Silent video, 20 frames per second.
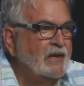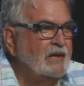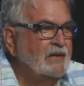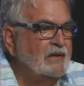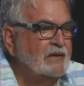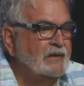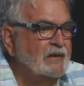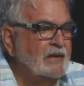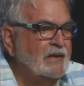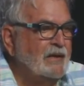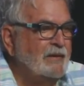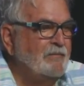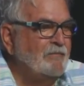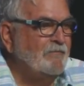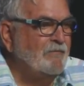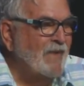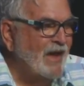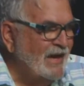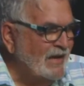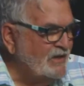He
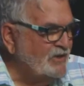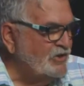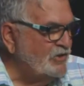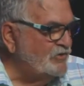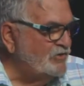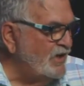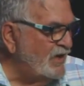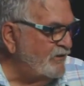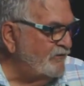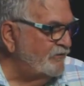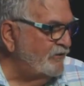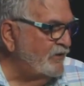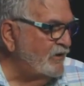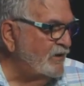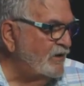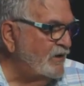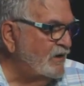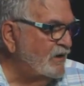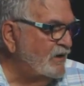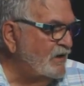made you
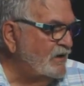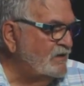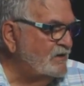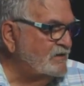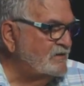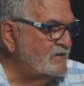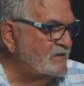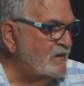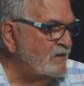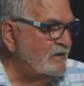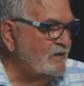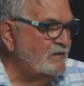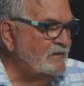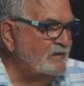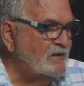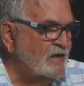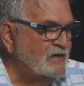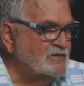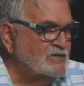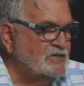different. He just
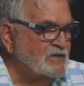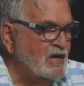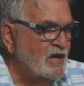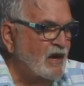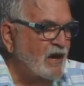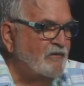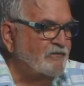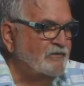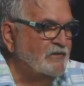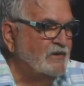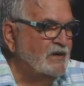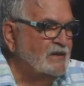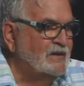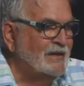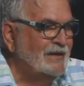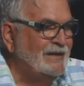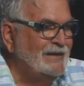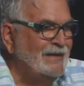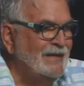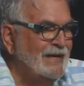didn't dust you off and
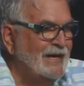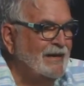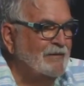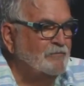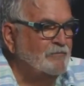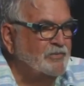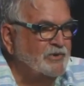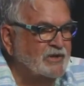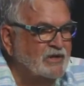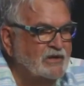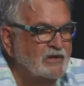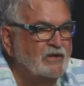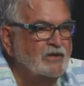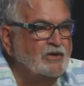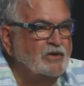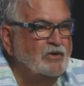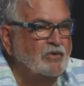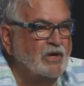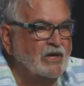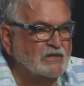clean you up, put a
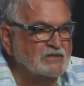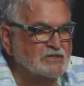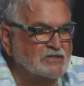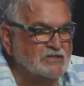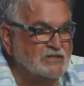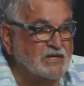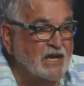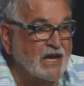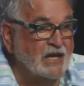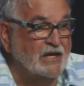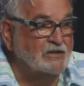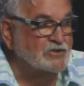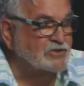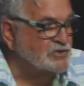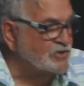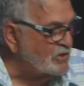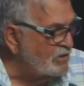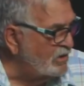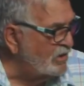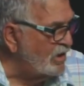new unstained
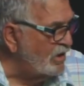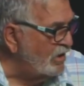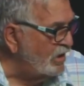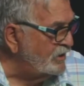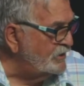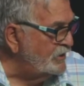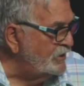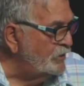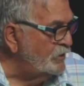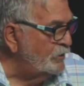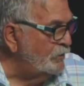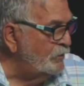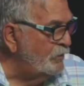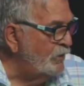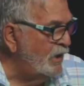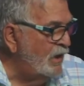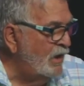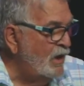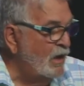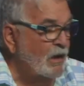shirt on
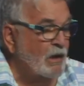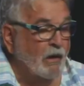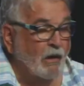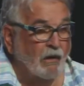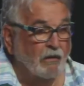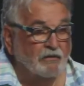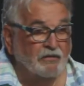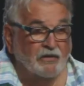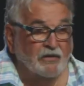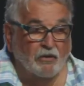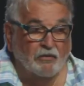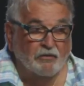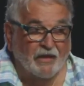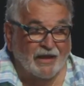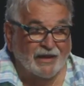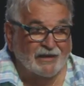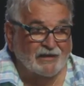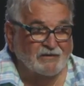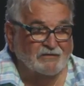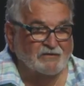you, although
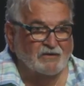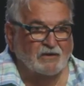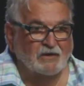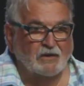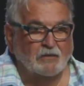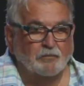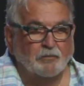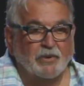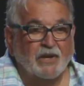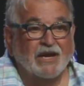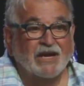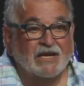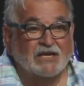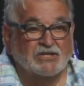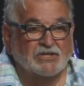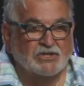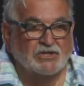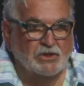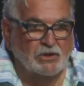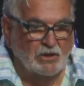that is a good
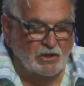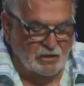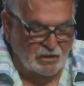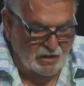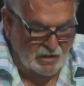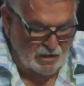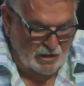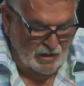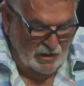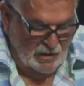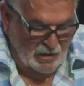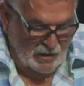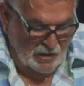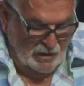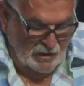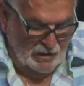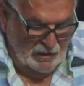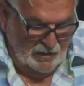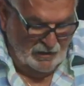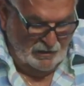picture.
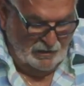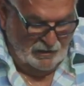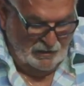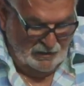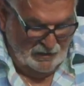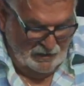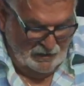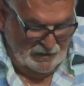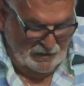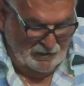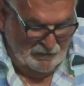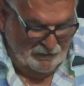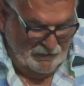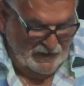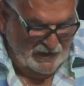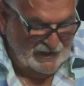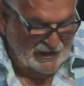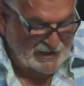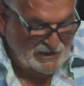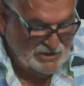
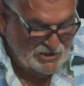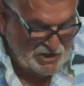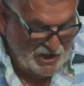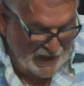But he